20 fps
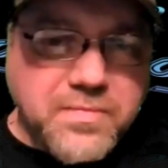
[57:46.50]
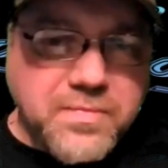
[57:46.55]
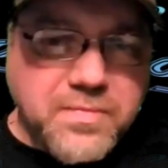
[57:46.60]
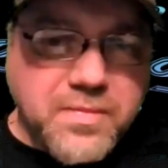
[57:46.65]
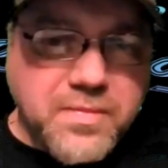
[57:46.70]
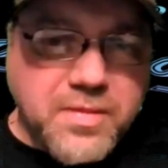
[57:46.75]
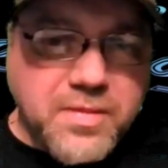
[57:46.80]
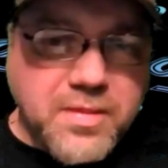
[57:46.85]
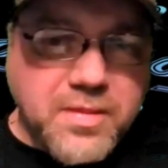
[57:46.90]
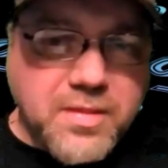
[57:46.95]
I
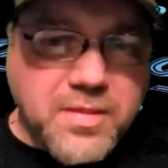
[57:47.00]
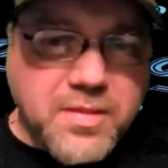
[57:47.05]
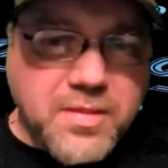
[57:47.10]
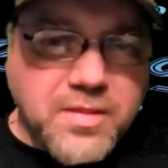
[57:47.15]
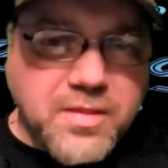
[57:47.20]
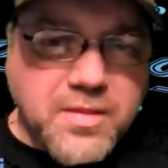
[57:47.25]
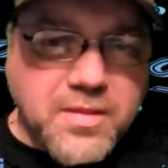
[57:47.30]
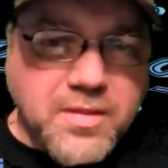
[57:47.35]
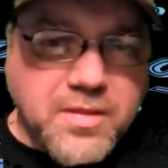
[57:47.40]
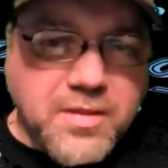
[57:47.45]
don't know who that
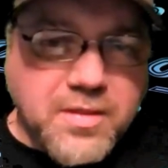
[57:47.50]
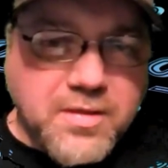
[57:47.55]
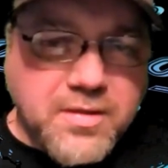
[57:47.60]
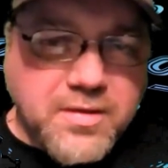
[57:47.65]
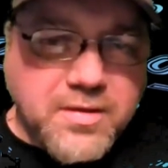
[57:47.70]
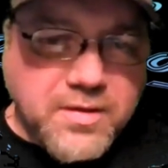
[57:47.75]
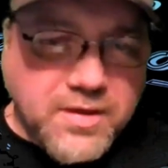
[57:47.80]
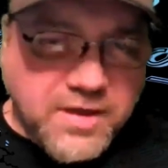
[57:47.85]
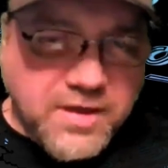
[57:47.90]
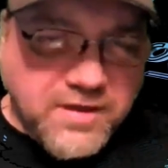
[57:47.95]
is.
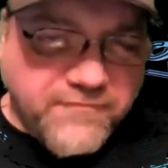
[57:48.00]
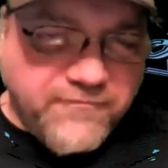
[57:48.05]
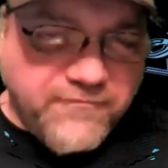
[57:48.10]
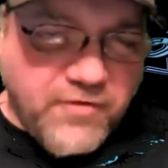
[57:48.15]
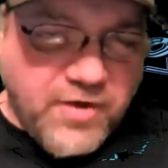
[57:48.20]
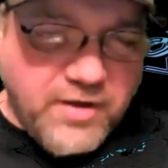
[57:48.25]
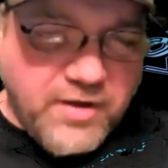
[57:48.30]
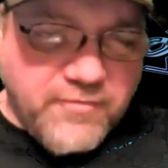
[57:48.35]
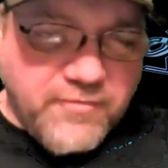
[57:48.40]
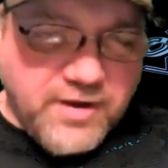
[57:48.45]
He
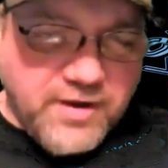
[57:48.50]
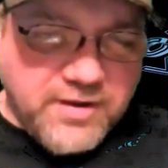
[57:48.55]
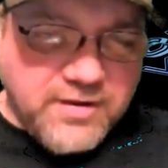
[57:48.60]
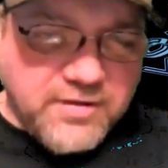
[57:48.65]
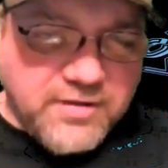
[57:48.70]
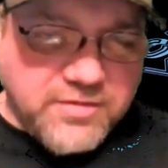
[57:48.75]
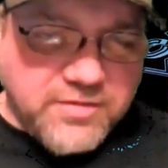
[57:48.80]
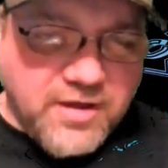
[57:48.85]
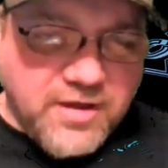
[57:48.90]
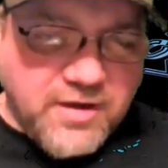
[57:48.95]
fought
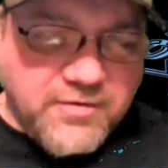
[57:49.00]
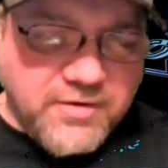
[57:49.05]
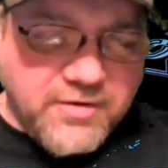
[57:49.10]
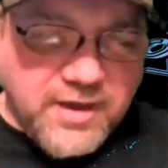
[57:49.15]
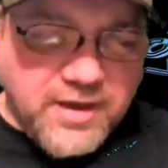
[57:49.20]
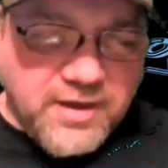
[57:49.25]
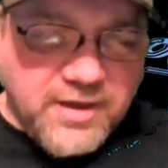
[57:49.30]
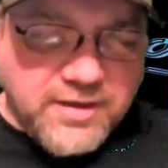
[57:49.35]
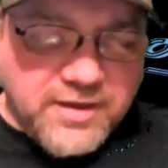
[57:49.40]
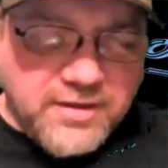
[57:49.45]
Ruckus, the
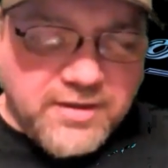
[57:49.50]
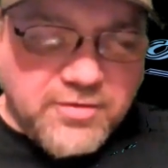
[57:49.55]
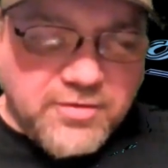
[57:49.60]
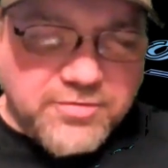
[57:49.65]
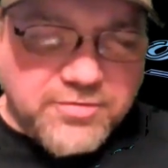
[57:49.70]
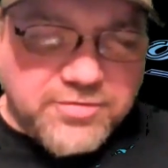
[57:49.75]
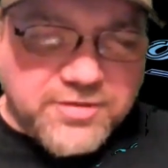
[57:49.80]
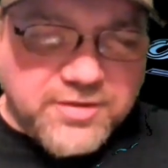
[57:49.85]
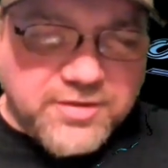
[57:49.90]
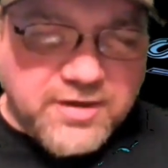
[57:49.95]
Hurricane Kid,
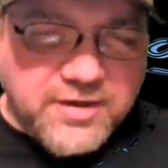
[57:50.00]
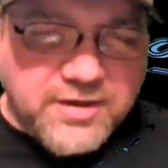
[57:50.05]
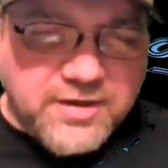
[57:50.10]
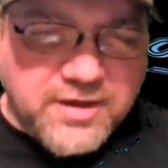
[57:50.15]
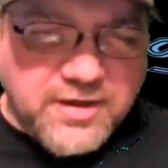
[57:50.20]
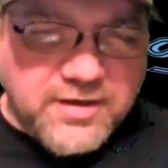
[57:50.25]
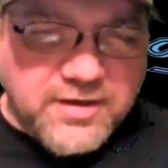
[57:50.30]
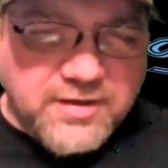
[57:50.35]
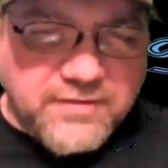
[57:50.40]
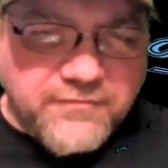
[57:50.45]
little skinny
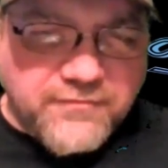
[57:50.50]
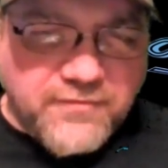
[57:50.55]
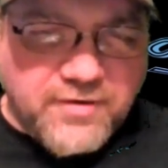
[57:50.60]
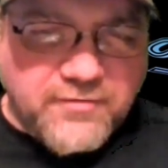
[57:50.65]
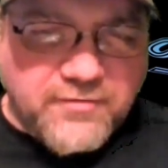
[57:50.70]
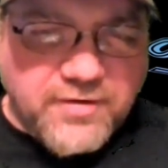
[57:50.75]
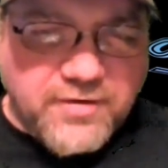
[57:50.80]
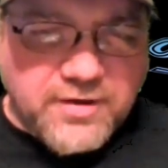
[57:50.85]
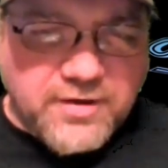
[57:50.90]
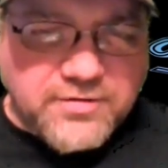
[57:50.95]
kid. He
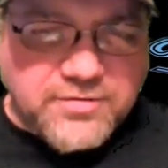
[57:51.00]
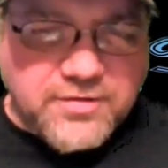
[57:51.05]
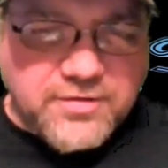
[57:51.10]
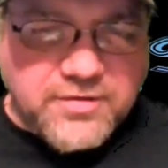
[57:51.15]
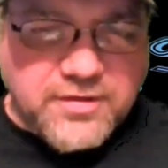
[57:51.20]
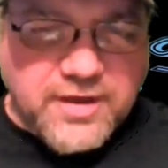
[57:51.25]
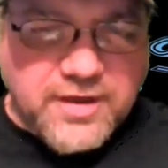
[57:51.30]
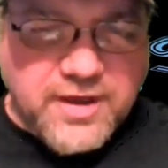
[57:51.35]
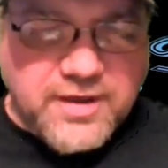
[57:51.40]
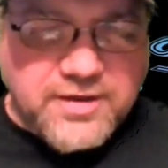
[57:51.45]
fought Ruckus
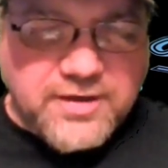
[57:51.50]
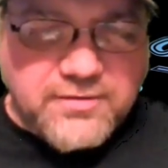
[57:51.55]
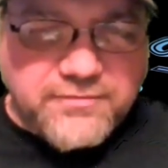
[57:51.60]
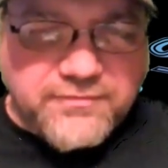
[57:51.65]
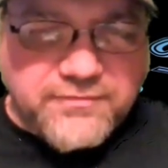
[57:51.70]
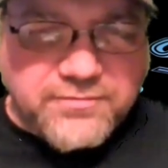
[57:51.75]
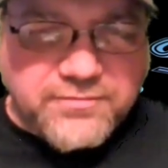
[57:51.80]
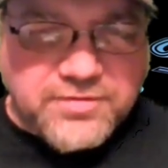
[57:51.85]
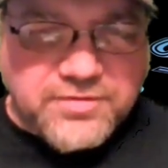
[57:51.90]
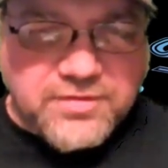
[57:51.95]
on the oh. card. He
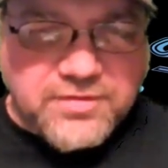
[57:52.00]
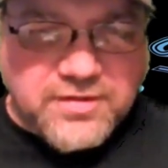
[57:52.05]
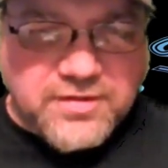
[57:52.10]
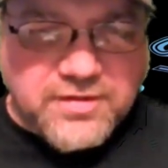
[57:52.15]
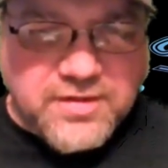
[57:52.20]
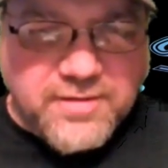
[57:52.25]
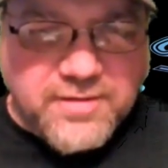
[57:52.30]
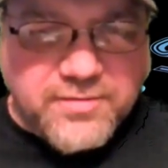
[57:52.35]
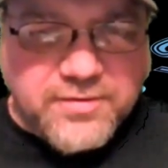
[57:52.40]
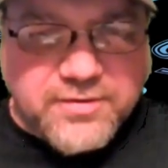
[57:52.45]
was from
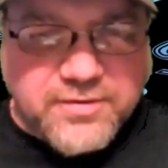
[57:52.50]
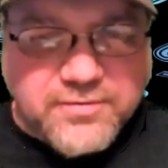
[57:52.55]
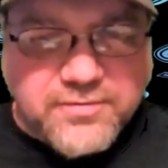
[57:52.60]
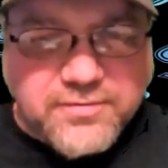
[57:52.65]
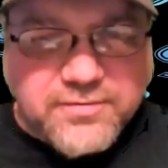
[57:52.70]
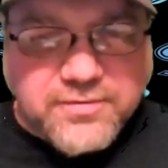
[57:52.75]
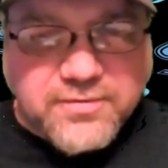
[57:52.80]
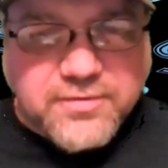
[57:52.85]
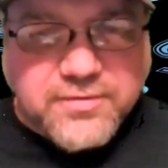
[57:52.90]
CZW.